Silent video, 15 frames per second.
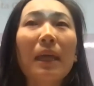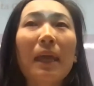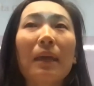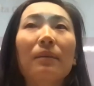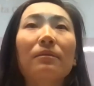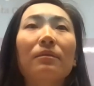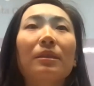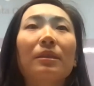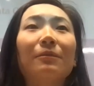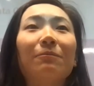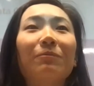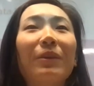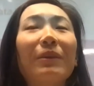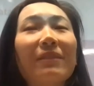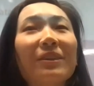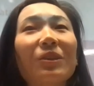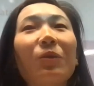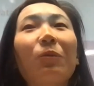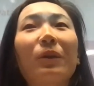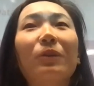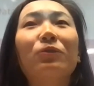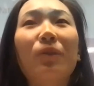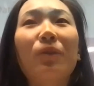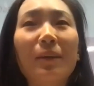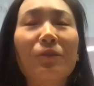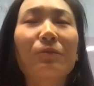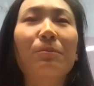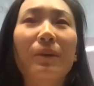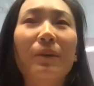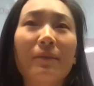And even though we try
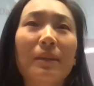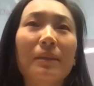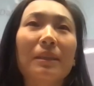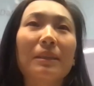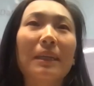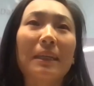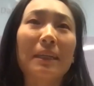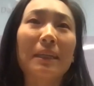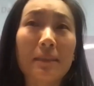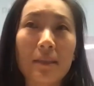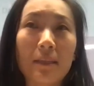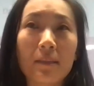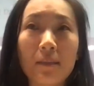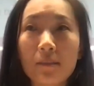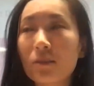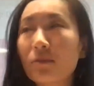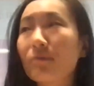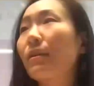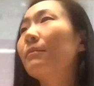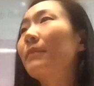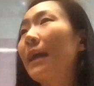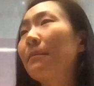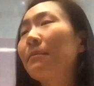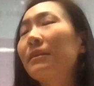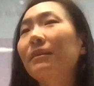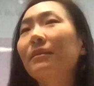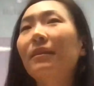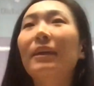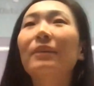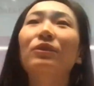to prevent the data incidents from
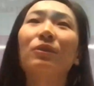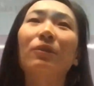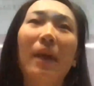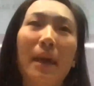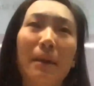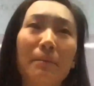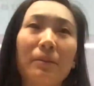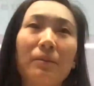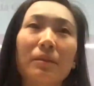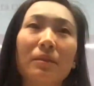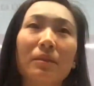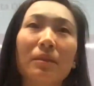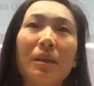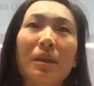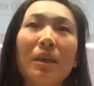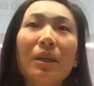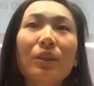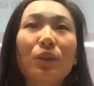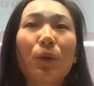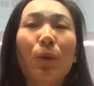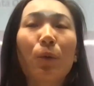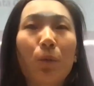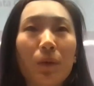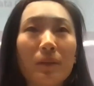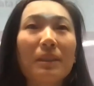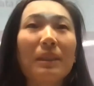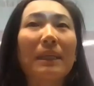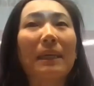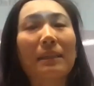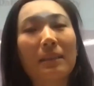happening, it still happens. So when
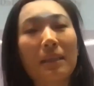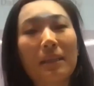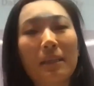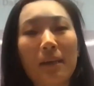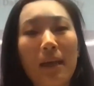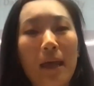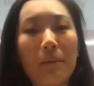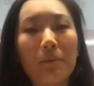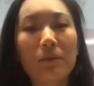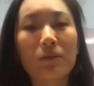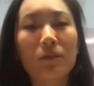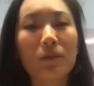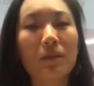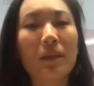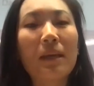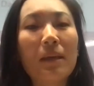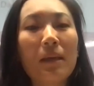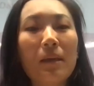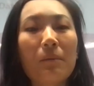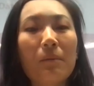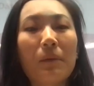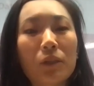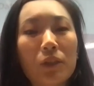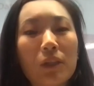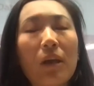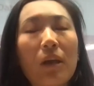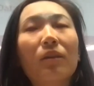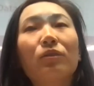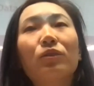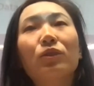an incident happens, Monte
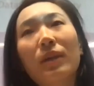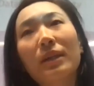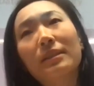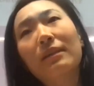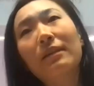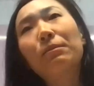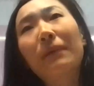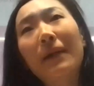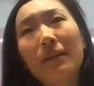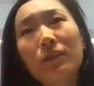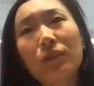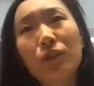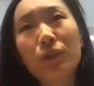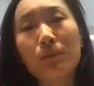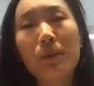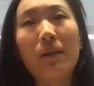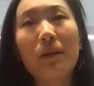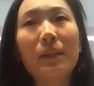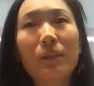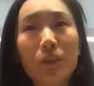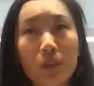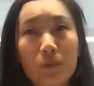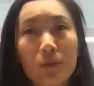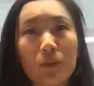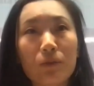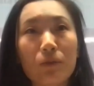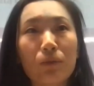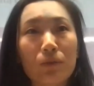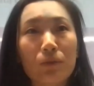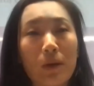Carlo tries our best to provide
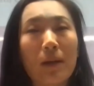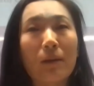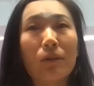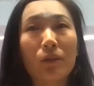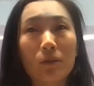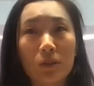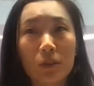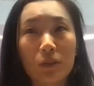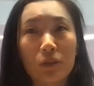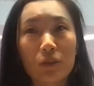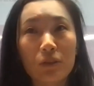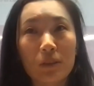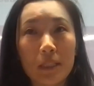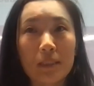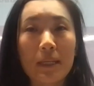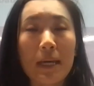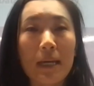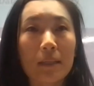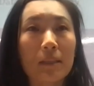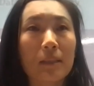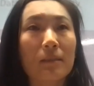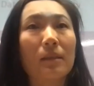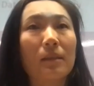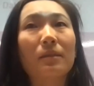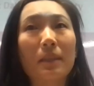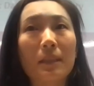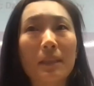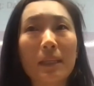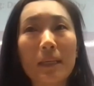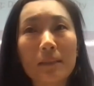tools for our users to detect the
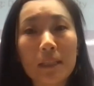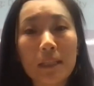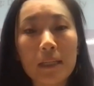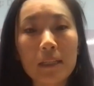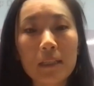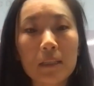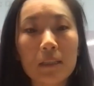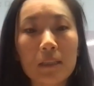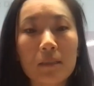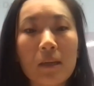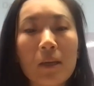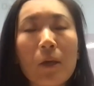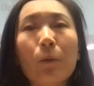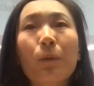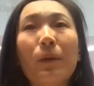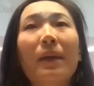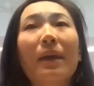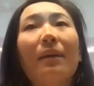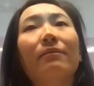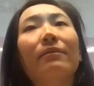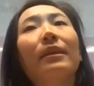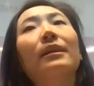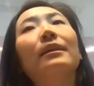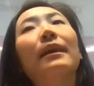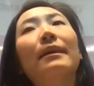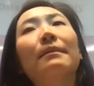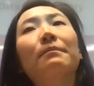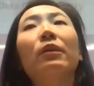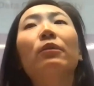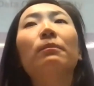data incidents. We have
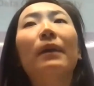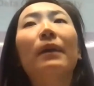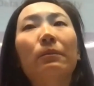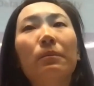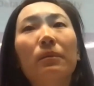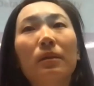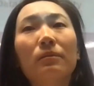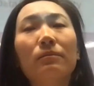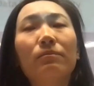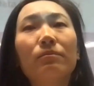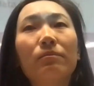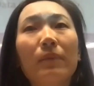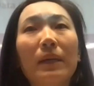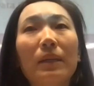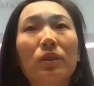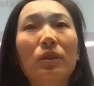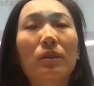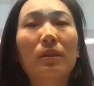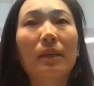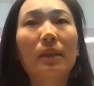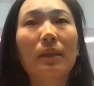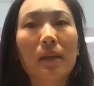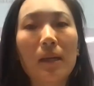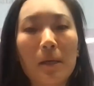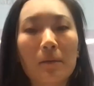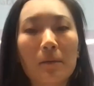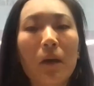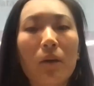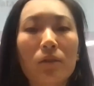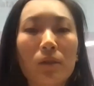ML-based
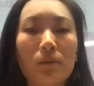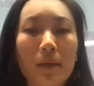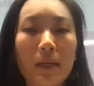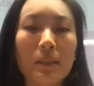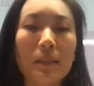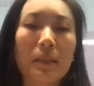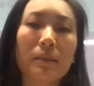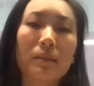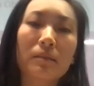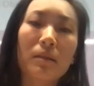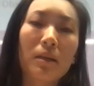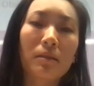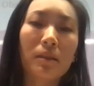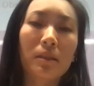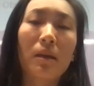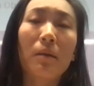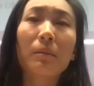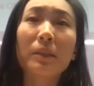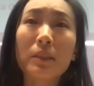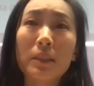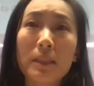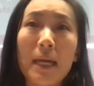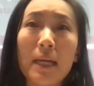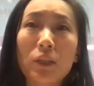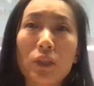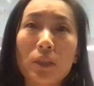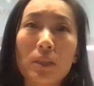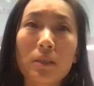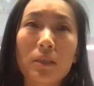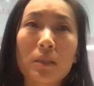automatic anomaly
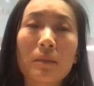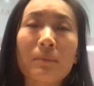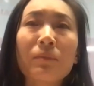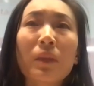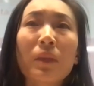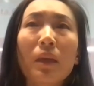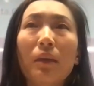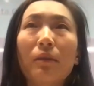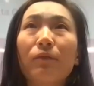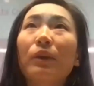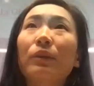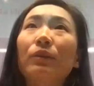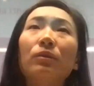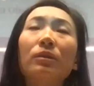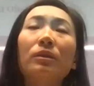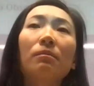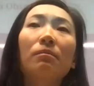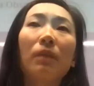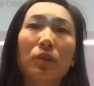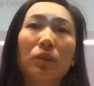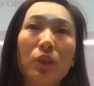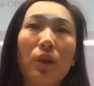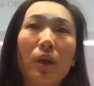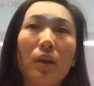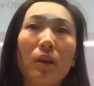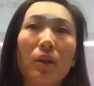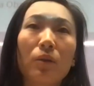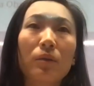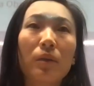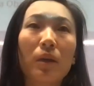detections. If you're using Monte
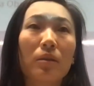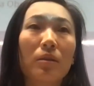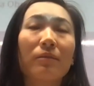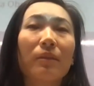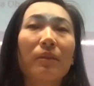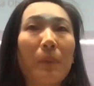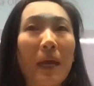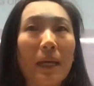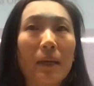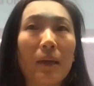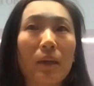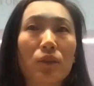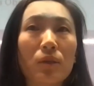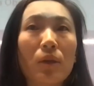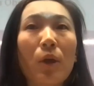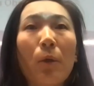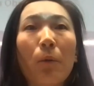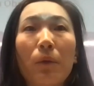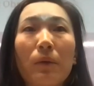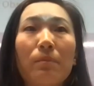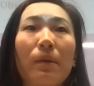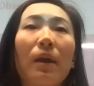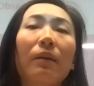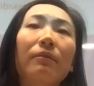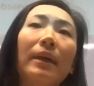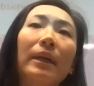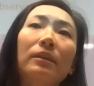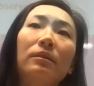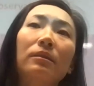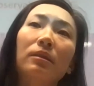Carlo, out of the package, we
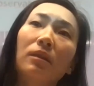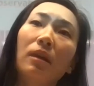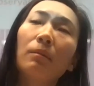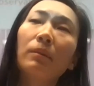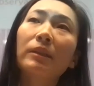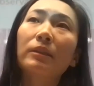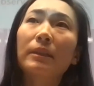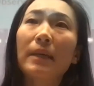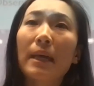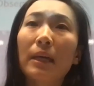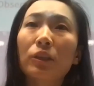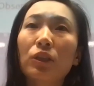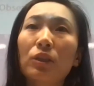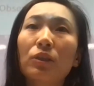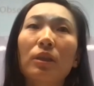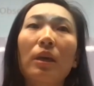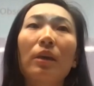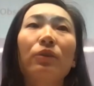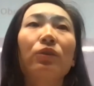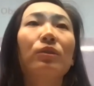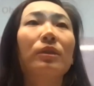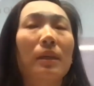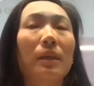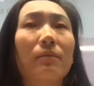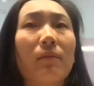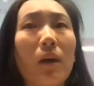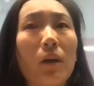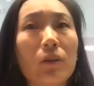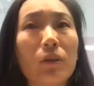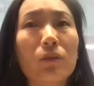provide anomaly detections on your data
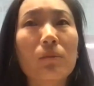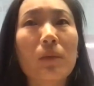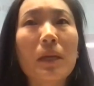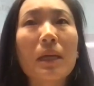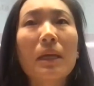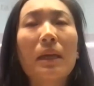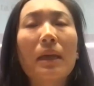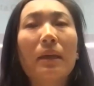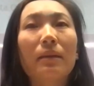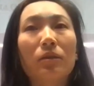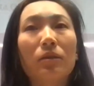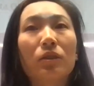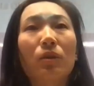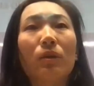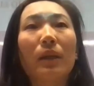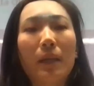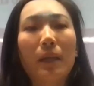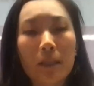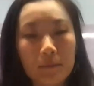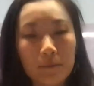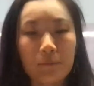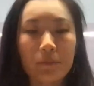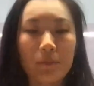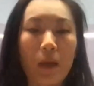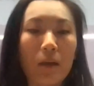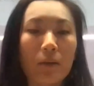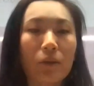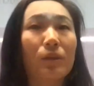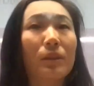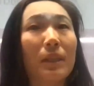volume and also
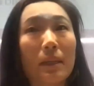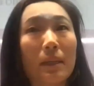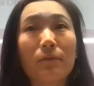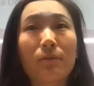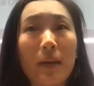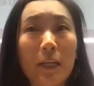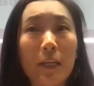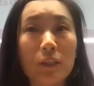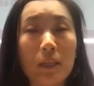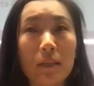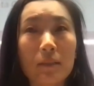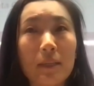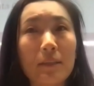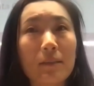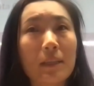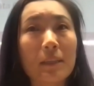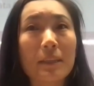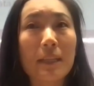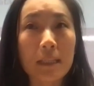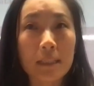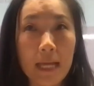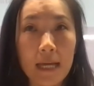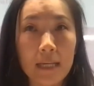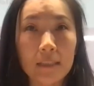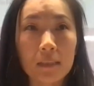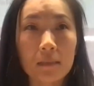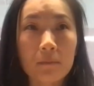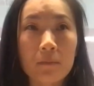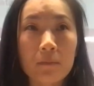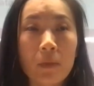on your data freshness and things like that.
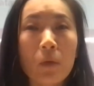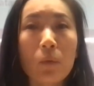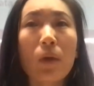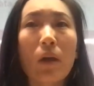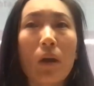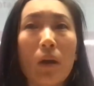We